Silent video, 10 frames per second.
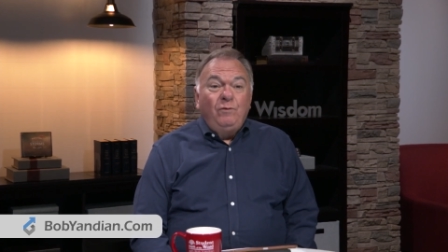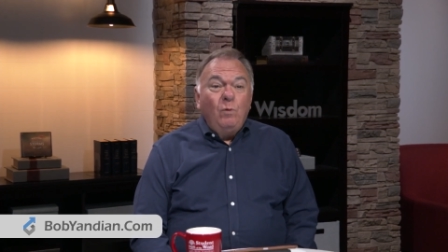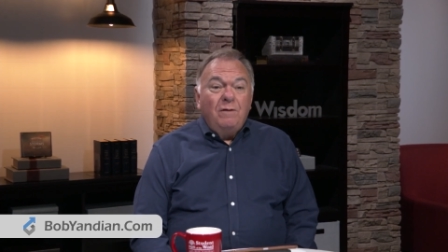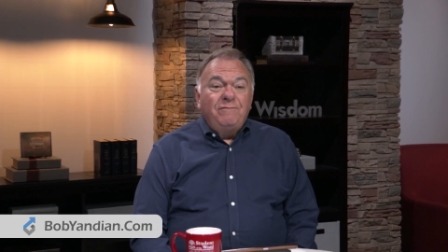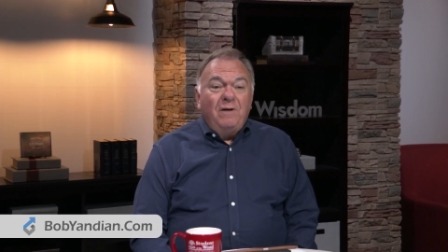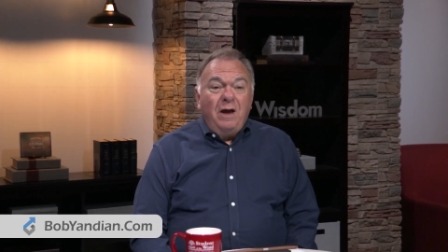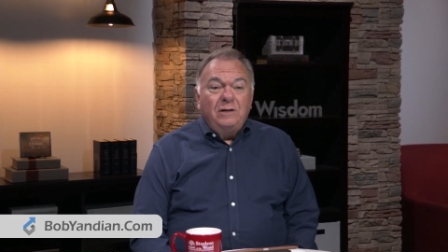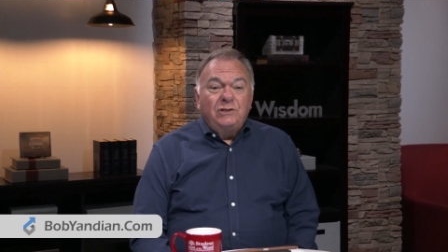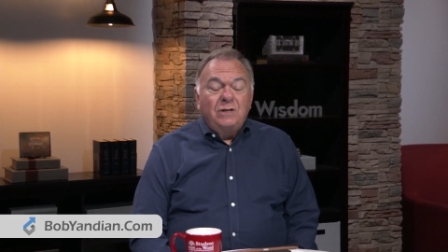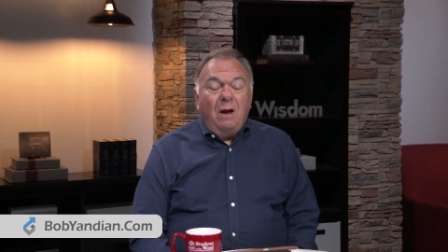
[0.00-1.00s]
If you want to
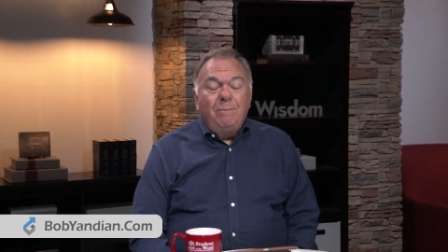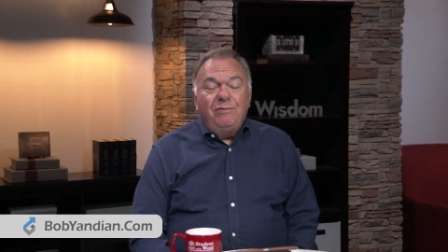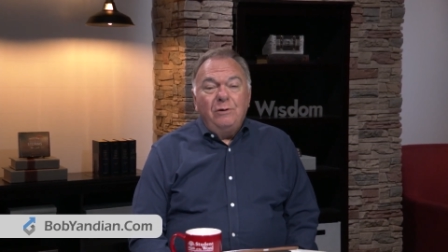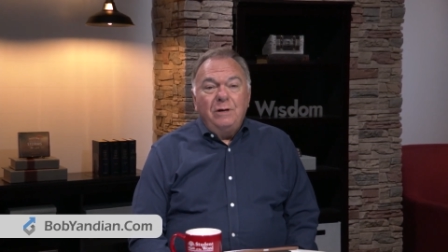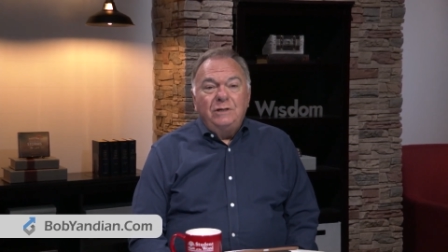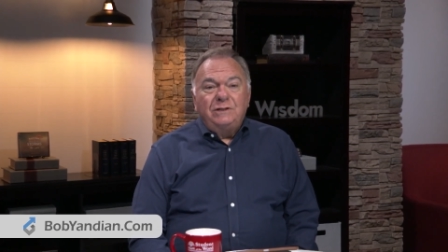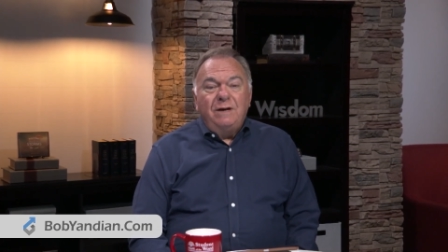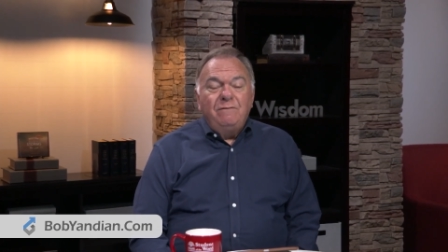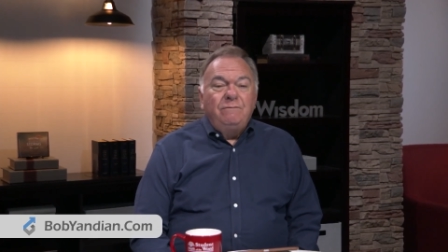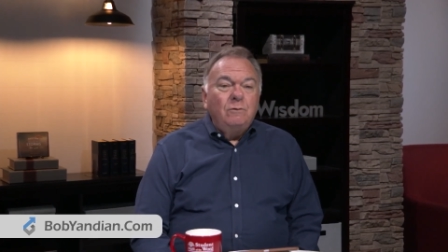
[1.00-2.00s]
find Psalm
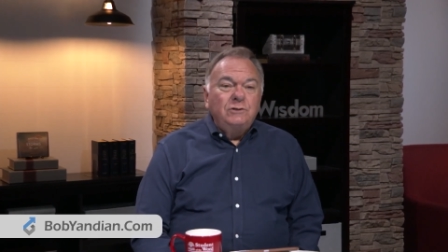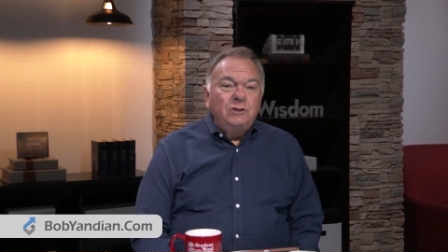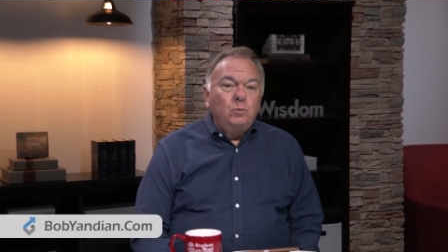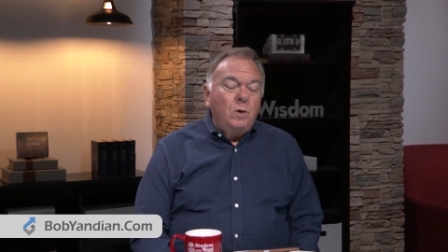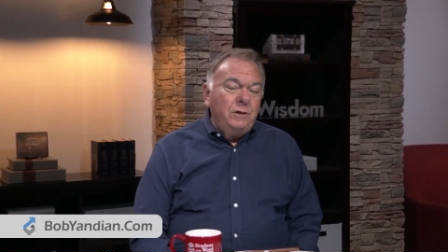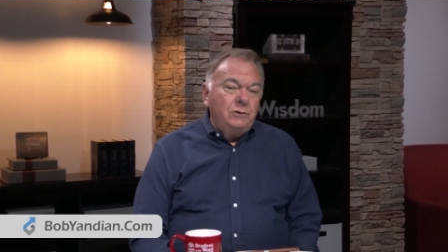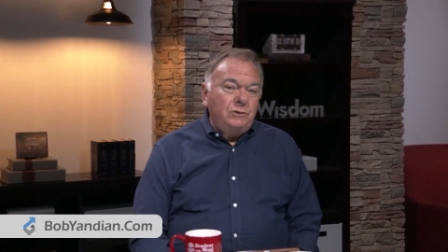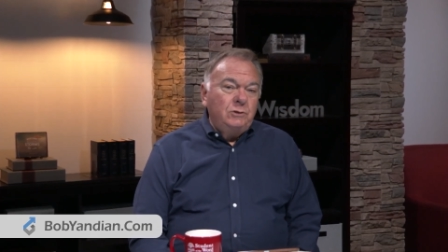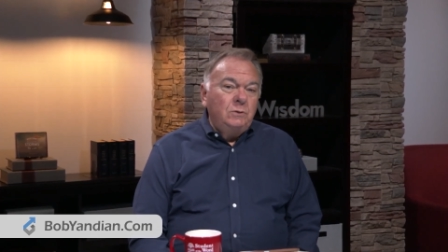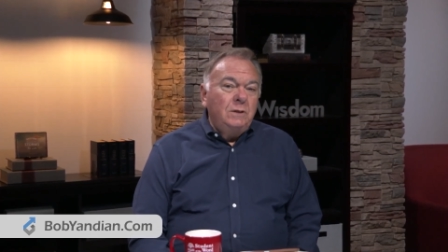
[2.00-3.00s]
37, verses 1 and
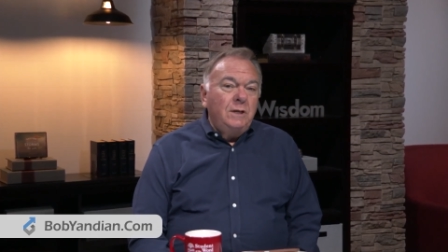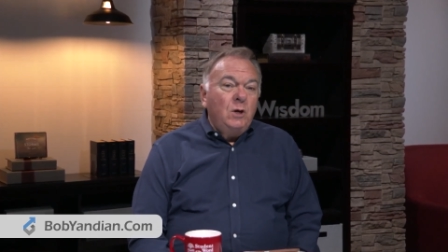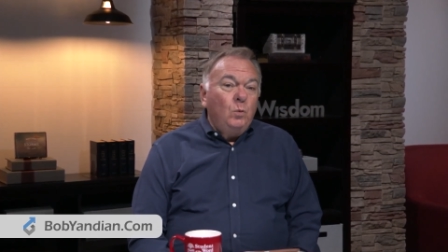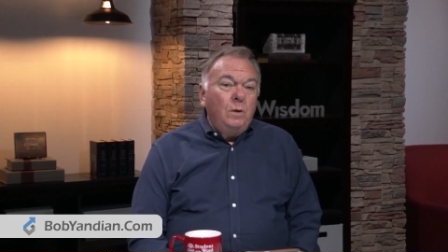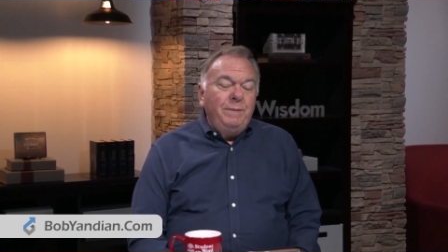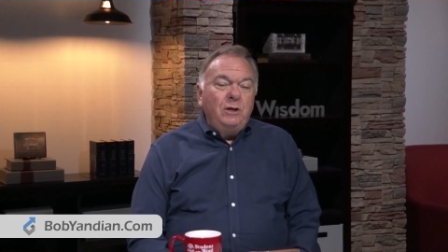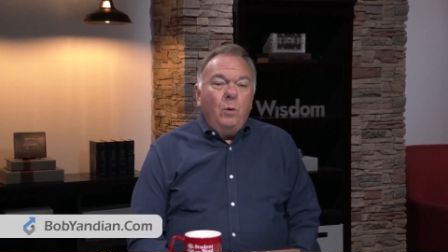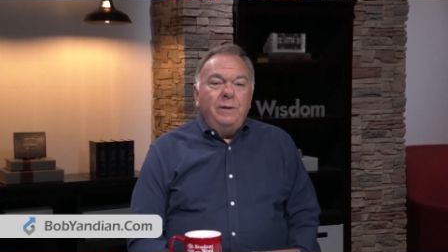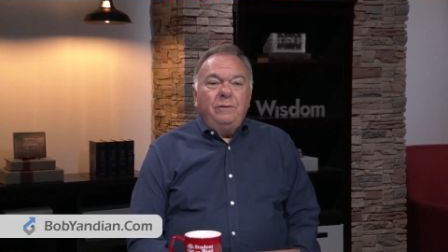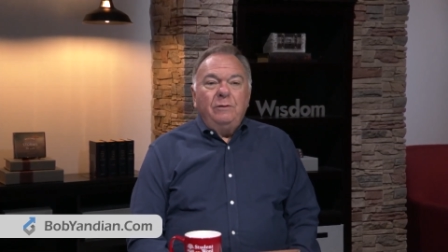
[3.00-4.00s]
2, we'll be
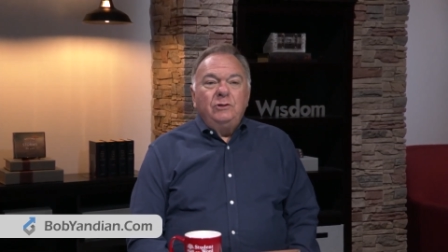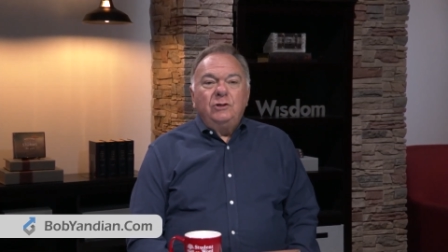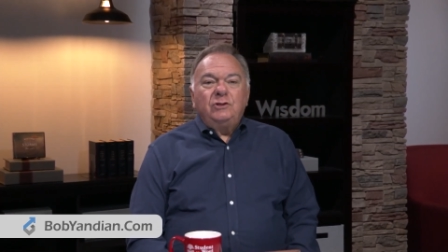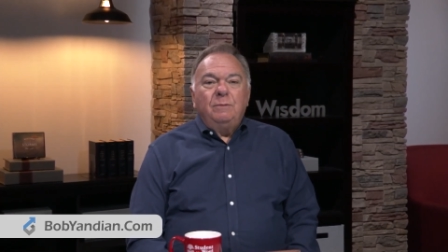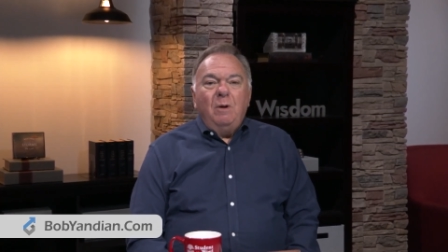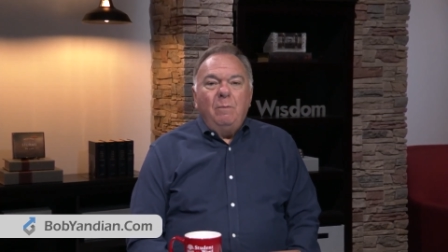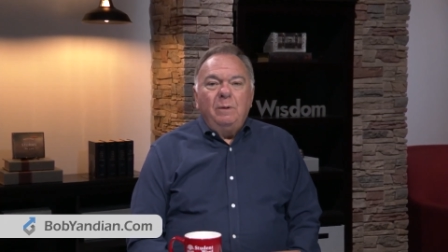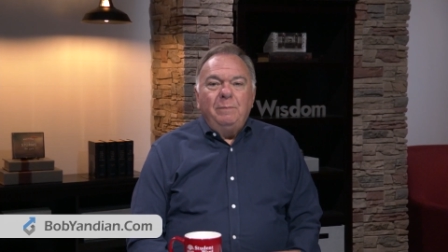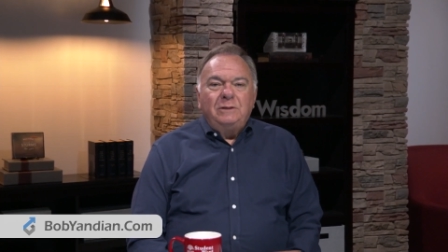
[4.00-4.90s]
going there in just a moment.